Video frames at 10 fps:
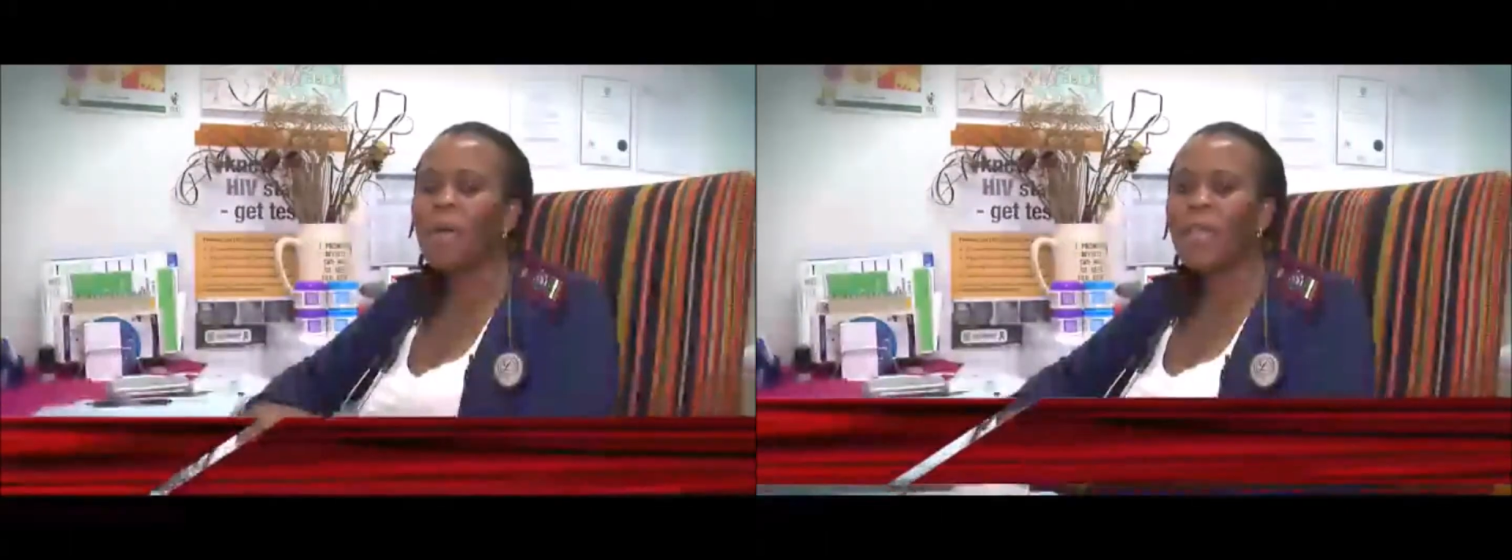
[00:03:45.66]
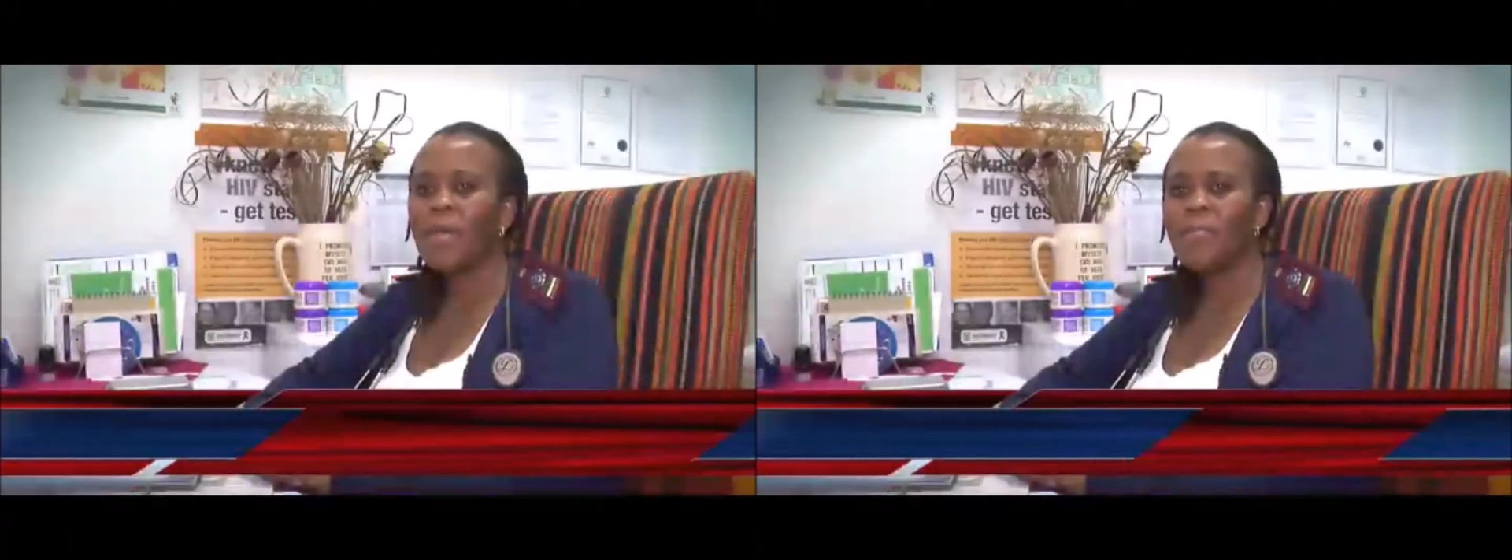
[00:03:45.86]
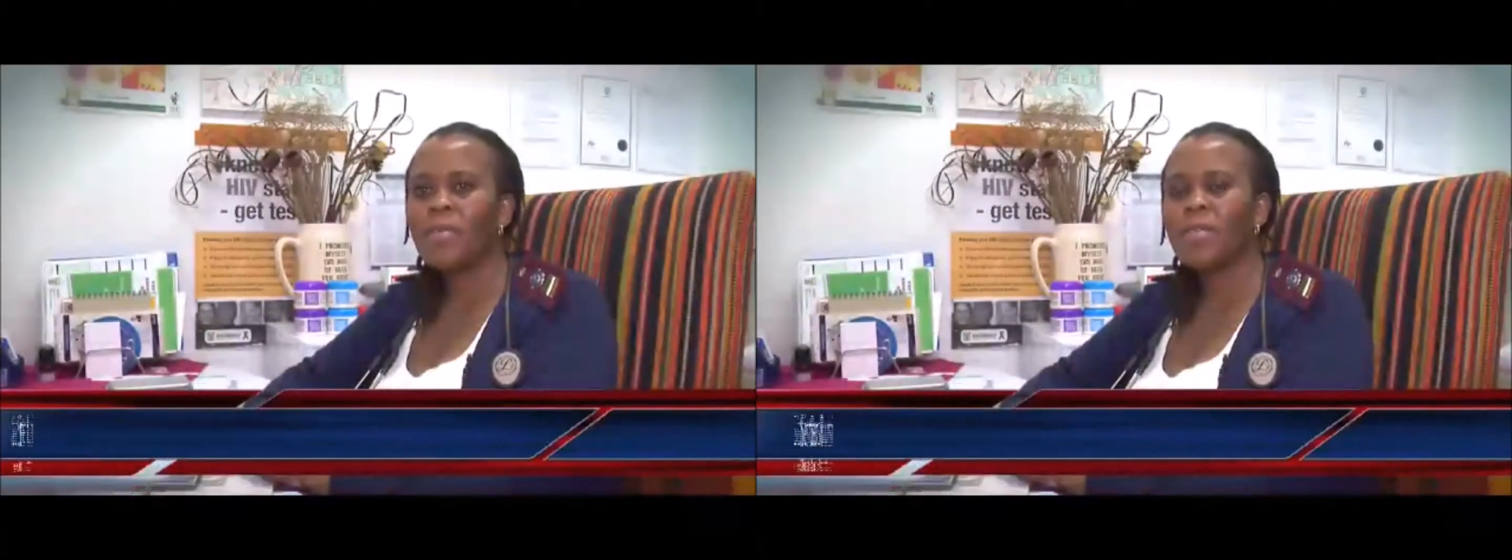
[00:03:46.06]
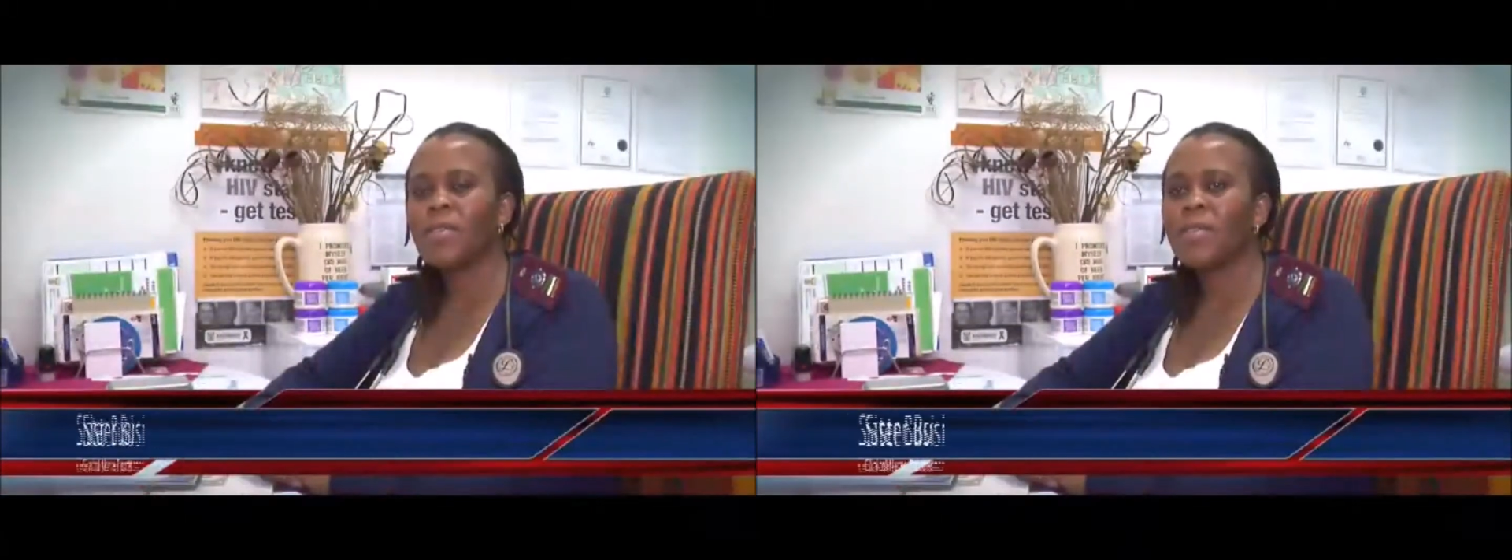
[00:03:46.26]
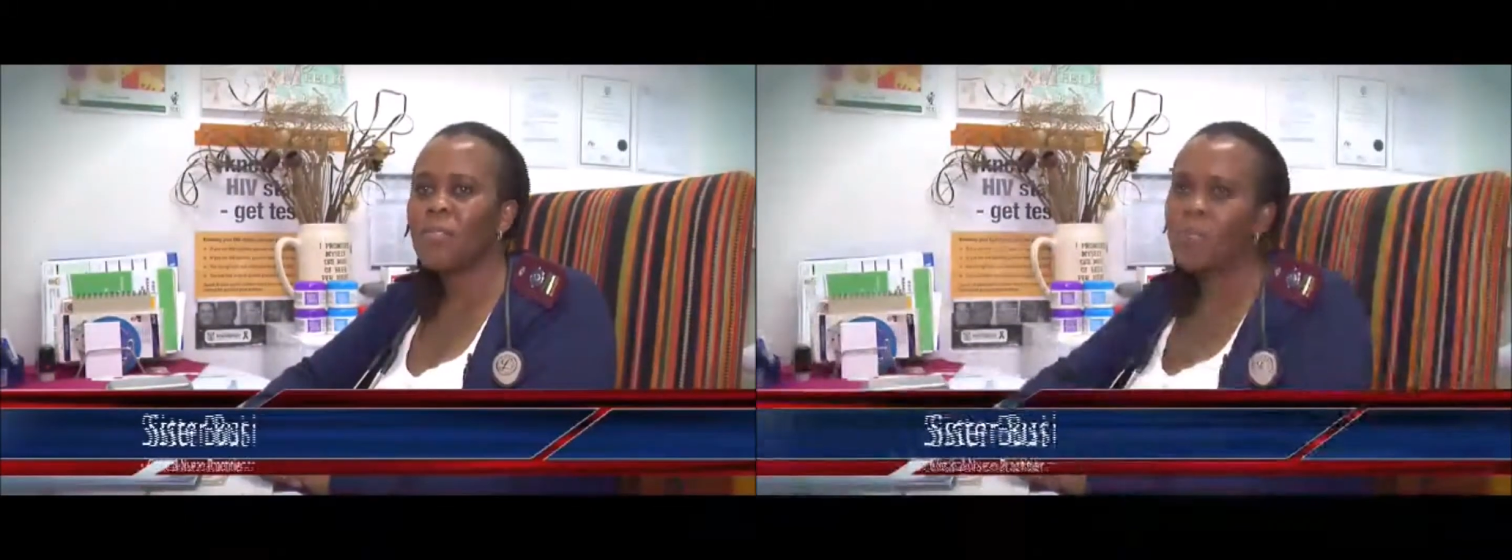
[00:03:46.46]
My name is
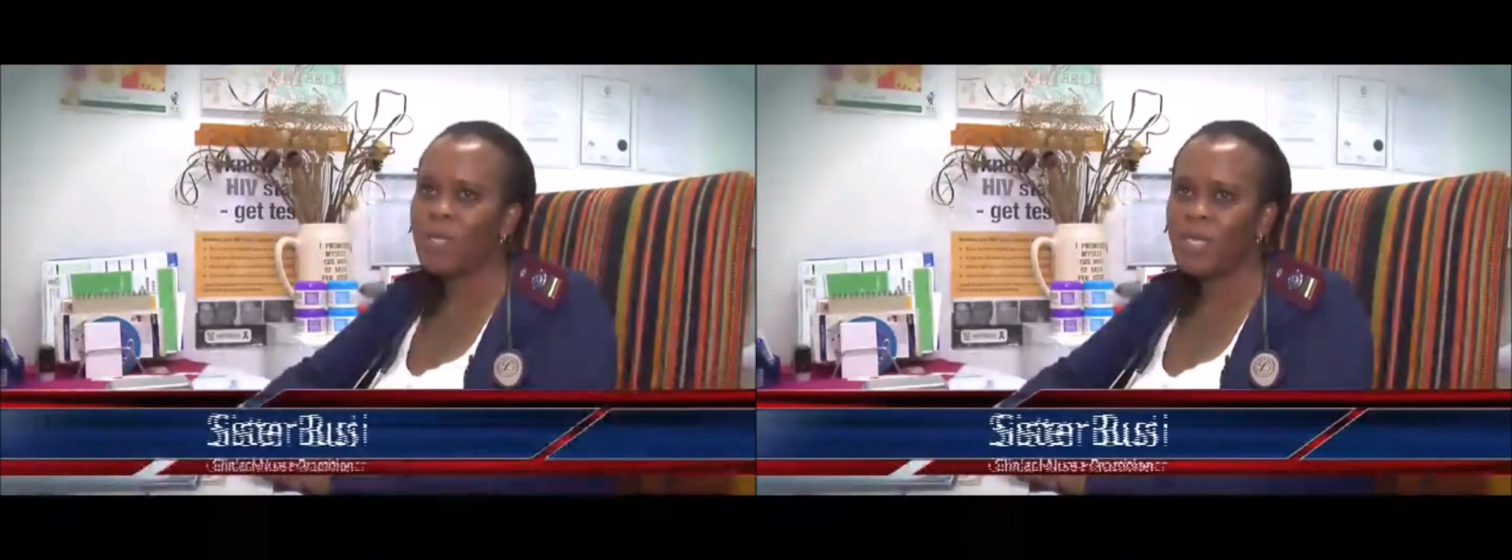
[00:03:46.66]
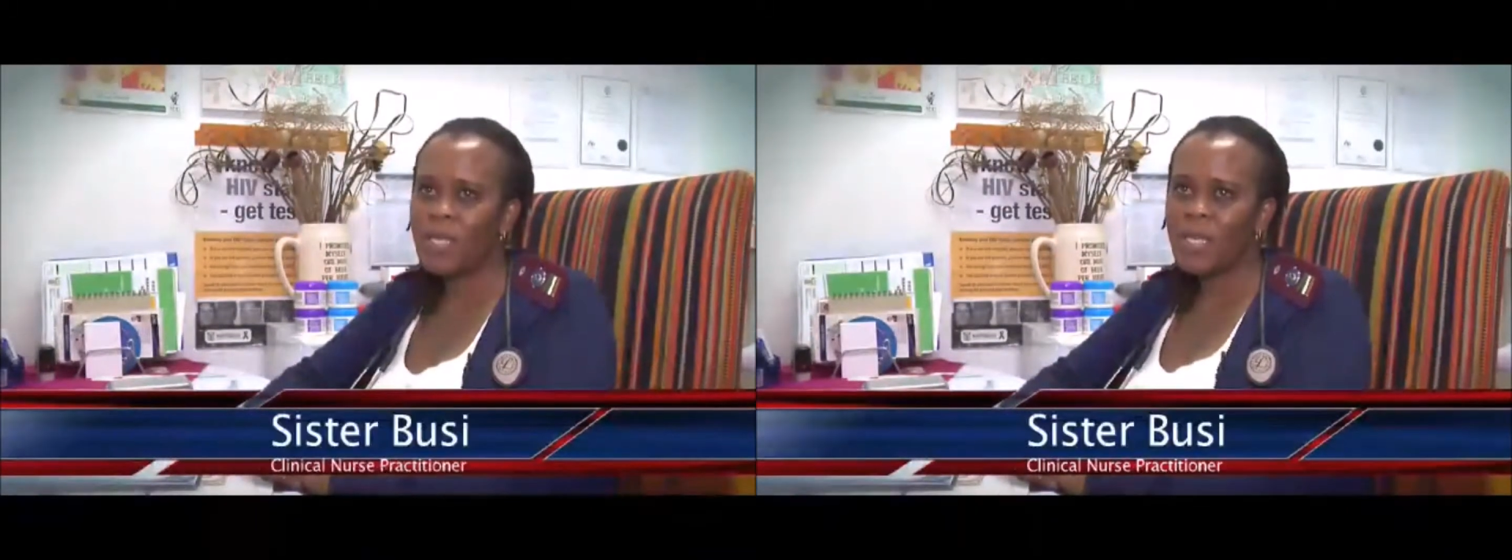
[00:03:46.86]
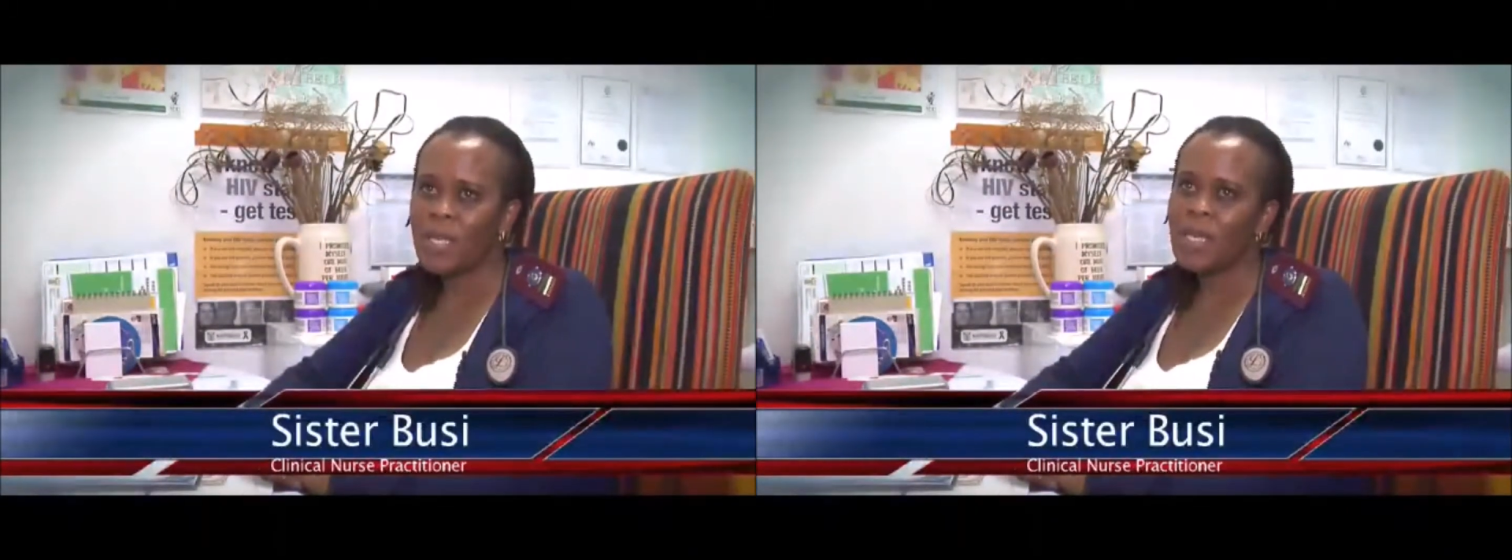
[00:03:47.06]
Sister Busi.